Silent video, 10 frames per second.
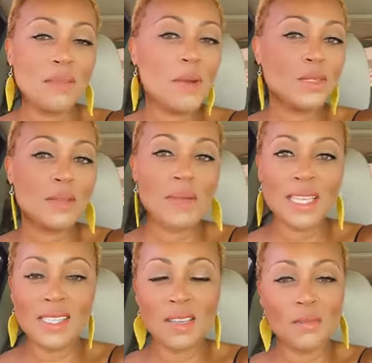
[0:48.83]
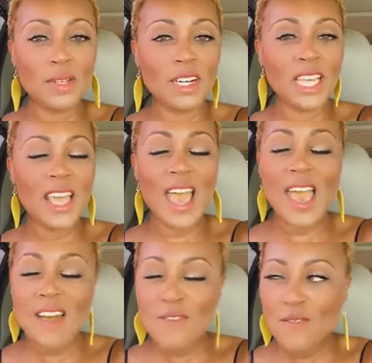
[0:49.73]
most amazing community
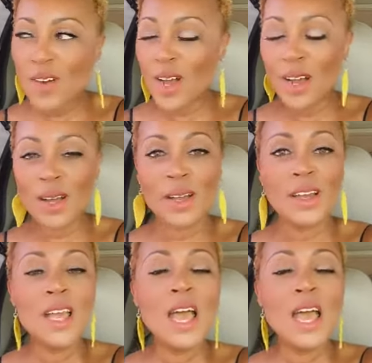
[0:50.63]
ever.